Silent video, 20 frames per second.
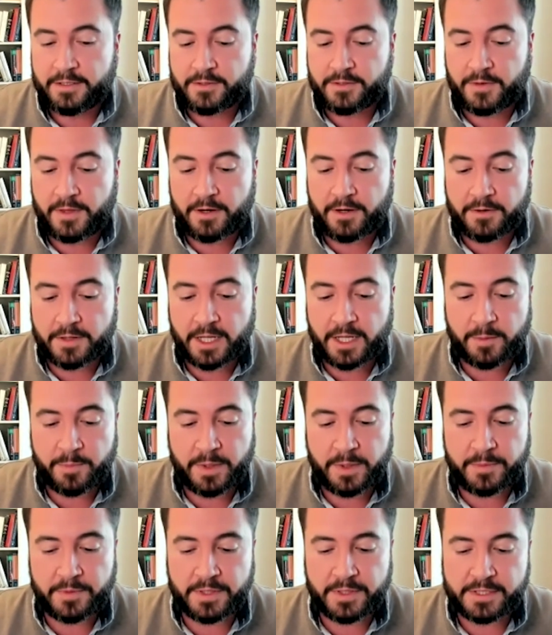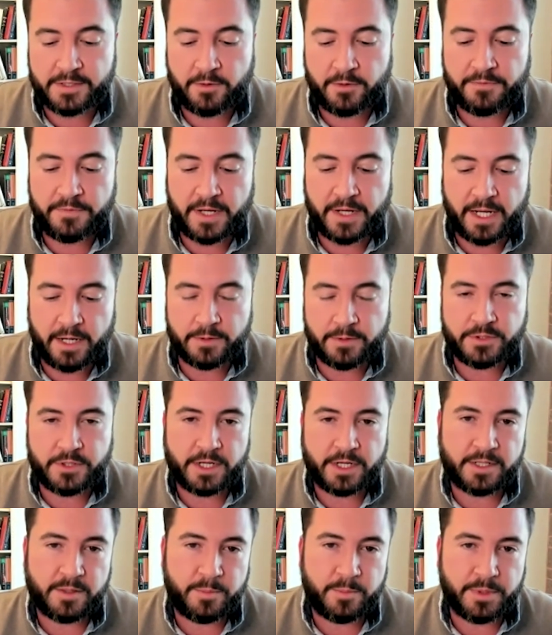So there are a lot of people. So if I were
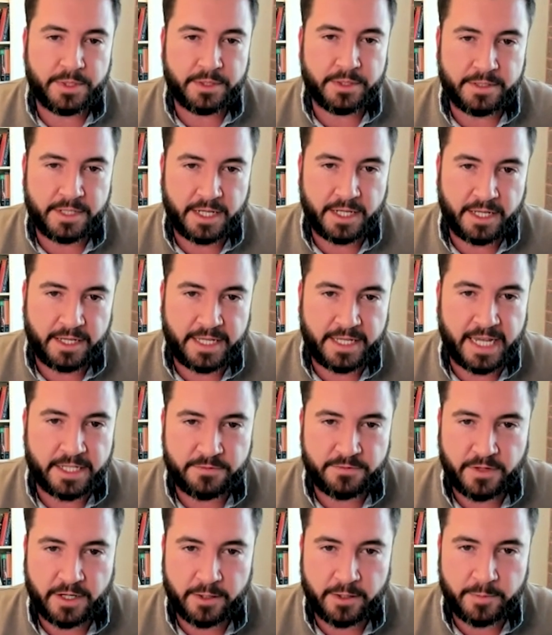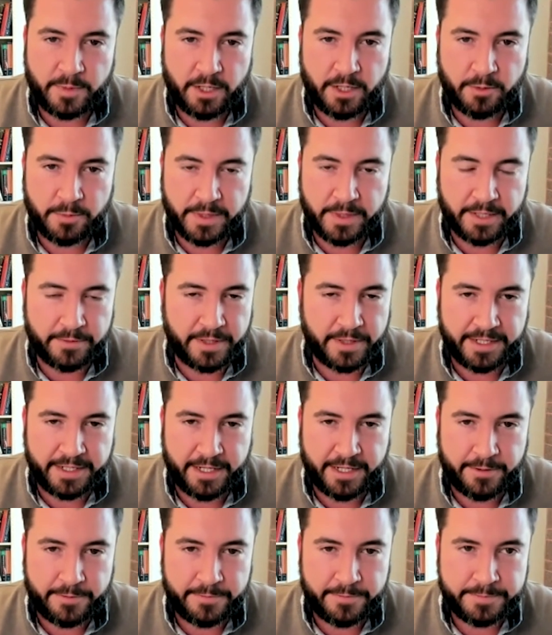trying to build a gas-fired power plant right
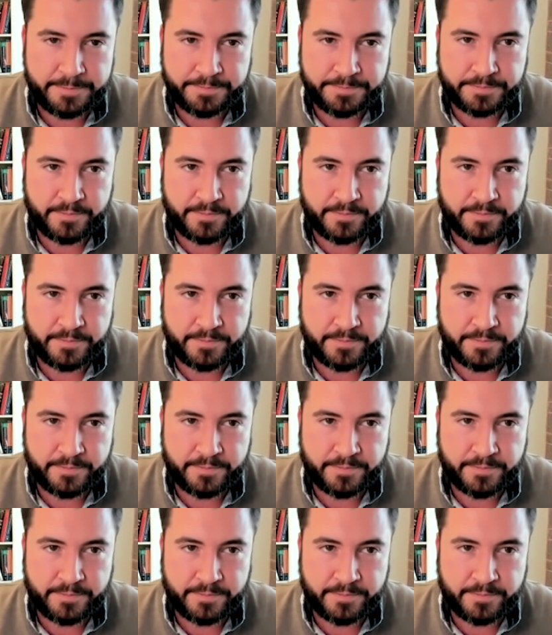now,